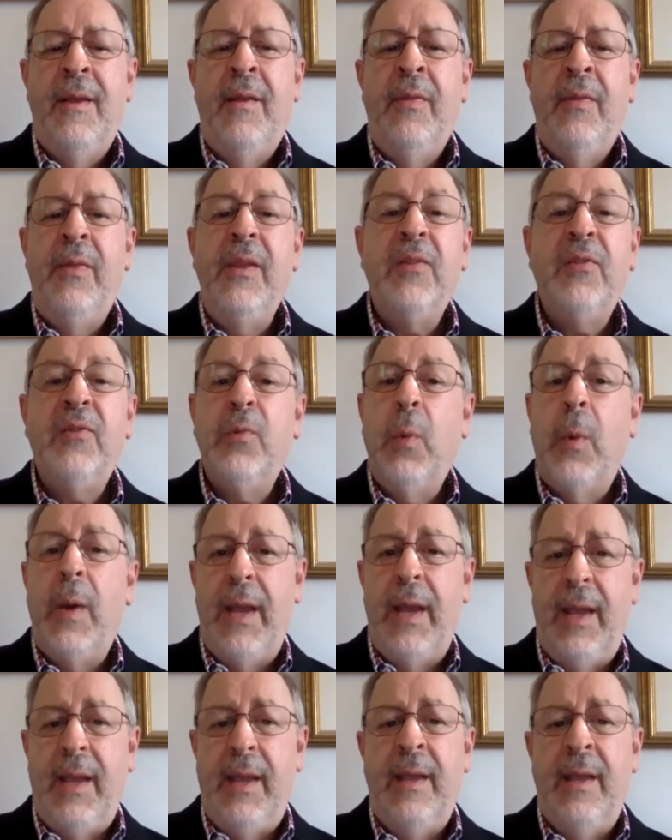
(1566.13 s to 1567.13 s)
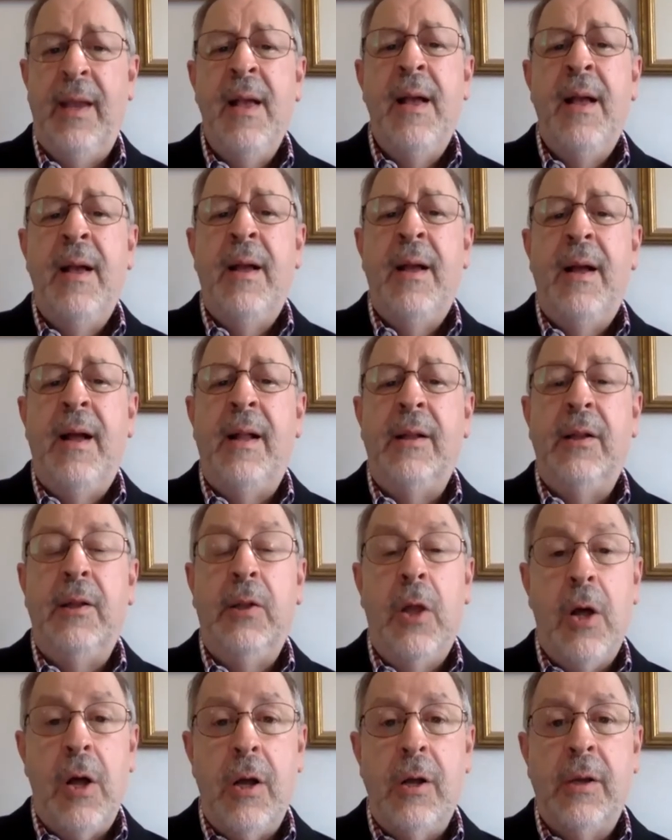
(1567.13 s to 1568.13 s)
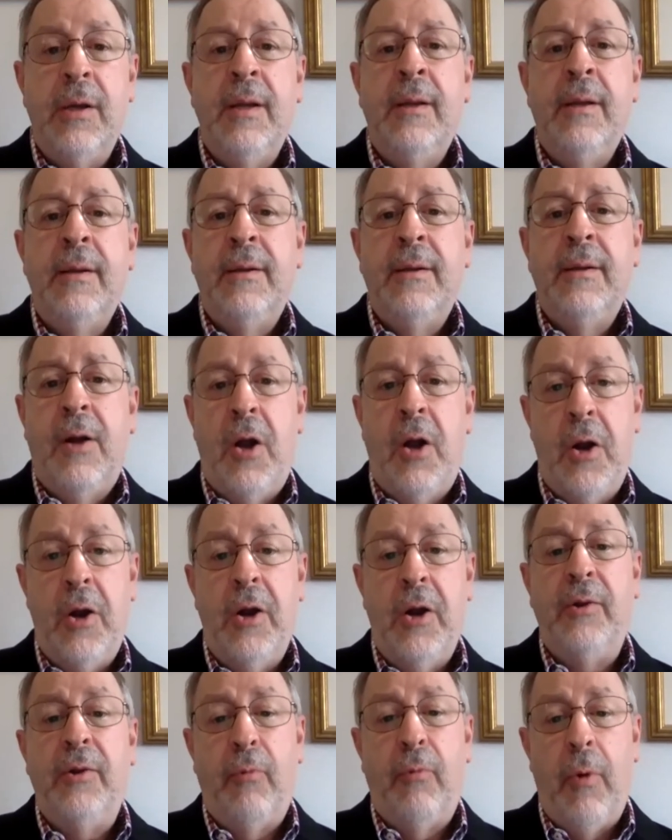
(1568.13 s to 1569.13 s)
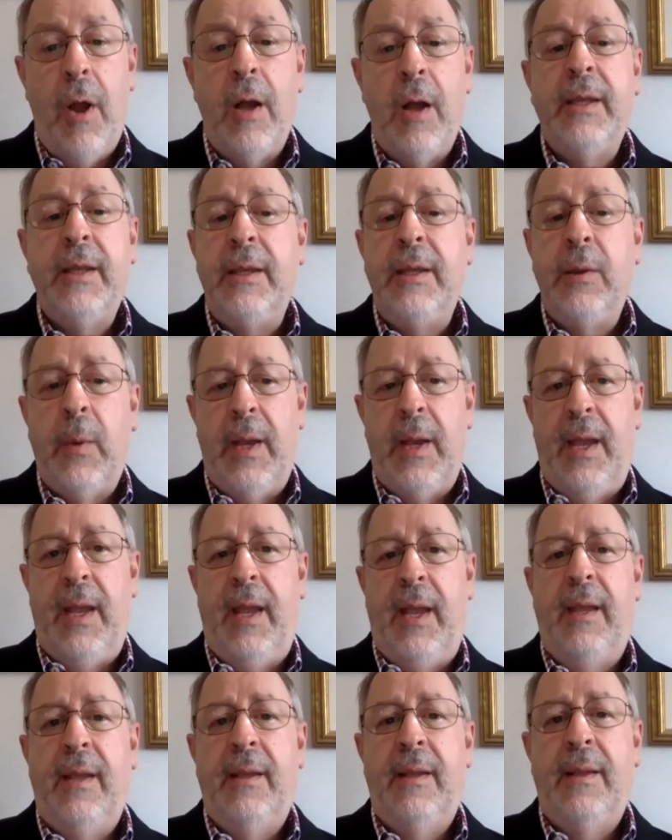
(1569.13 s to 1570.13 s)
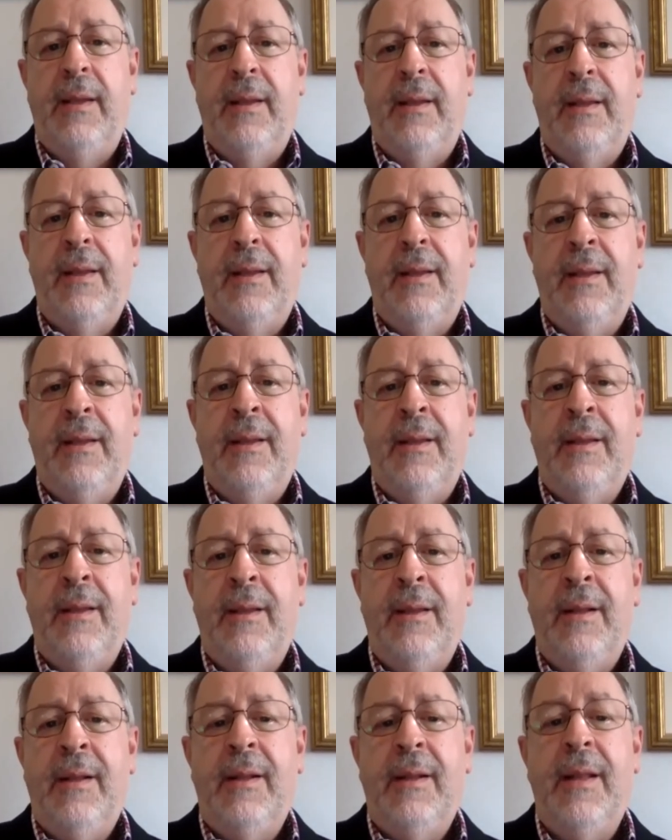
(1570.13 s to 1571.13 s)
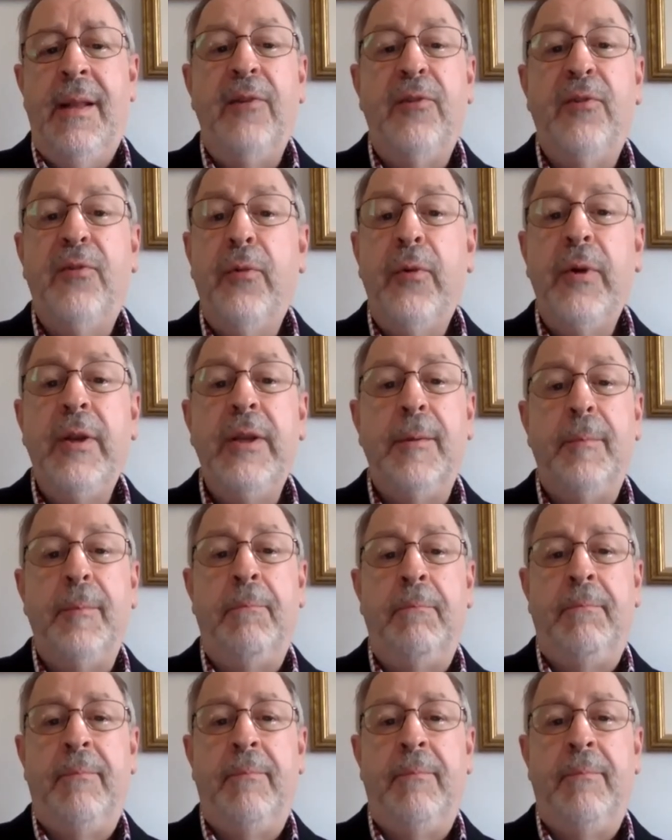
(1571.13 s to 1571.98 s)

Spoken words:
This way, a long, hard, rocky way, lies freedom.